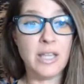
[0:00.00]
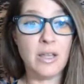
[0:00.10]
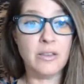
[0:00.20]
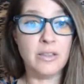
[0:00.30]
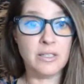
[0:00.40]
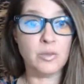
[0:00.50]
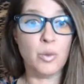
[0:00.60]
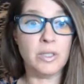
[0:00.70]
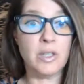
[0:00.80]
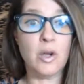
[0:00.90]
that this
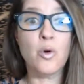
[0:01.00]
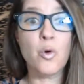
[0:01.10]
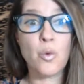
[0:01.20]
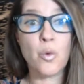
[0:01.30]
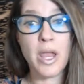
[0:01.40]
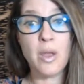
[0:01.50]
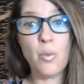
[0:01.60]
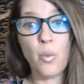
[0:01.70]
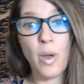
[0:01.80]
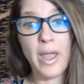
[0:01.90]
was a great
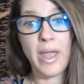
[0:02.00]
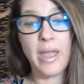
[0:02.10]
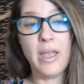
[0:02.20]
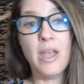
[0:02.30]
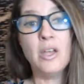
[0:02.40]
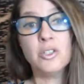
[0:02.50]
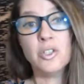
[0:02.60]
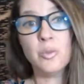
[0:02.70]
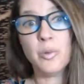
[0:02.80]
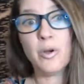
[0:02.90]
way
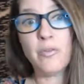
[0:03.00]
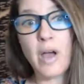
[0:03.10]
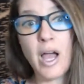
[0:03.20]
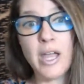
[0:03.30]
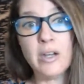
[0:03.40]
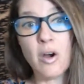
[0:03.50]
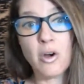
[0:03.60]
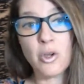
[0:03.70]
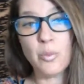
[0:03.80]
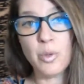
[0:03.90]
to provide
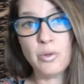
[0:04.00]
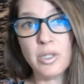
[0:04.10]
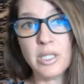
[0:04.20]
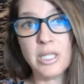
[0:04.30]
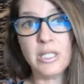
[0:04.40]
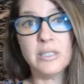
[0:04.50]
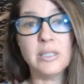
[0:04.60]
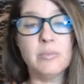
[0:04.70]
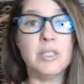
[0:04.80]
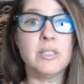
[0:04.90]
our community
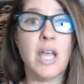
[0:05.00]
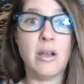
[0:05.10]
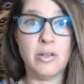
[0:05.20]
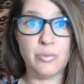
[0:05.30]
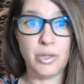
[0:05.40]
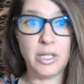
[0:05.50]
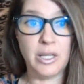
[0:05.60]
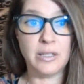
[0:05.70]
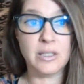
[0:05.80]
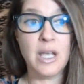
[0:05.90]
some discounted
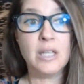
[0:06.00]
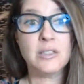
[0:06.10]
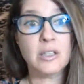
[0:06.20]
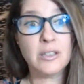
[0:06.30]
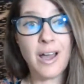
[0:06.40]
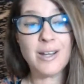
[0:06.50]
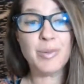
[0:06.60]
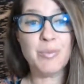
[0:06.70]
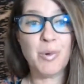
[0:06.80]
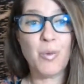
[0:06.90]
readings. So a lot of
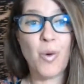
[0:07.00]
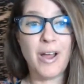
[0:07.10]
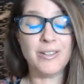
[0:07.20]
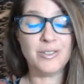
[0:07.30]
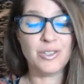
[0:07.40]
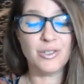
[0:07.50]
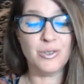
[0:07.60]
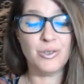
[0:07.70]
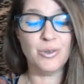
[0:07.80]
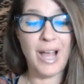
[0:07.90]
people want
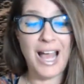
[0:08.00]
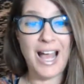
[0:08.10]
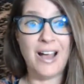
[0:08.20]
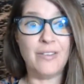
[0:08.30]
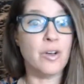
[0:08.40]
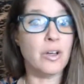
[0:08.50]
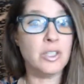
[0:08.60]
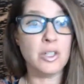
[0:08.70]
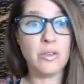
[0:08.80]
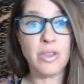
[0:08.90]
to have,
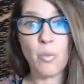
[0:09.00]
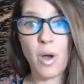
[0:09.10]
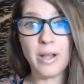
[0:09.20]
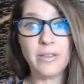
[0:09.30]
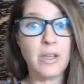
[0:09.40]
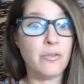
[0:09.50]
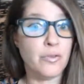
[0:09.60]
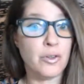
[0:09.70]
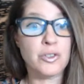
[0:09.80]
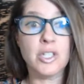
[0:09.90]
you know, they want their
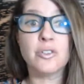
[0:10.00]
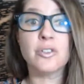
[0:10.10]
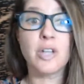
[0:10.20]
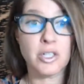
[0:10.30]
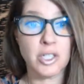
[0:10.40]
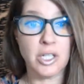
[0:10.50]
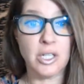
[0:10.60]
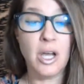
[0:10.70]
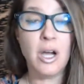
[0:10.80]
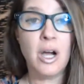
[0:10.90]
first
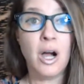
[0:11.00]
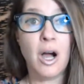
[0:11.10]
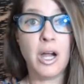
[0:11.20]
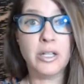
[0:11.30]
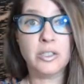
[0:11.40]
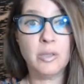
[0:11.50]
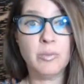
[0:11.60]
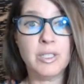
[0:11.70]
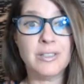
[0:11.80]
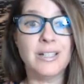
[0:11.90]
introduction on
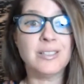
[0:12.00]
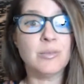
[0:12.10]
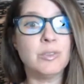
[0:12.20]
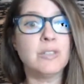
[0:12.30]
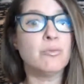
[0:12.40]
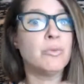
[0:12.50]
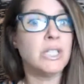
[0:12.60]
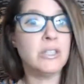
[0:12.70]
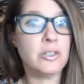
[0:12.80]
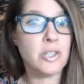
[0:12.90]
human design, someone to
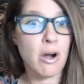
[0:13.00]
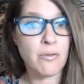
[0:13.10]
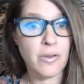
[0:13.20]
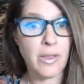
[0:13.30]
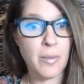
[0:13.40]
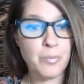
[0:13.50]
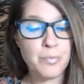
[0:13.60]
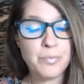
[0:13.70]
read their chart for them.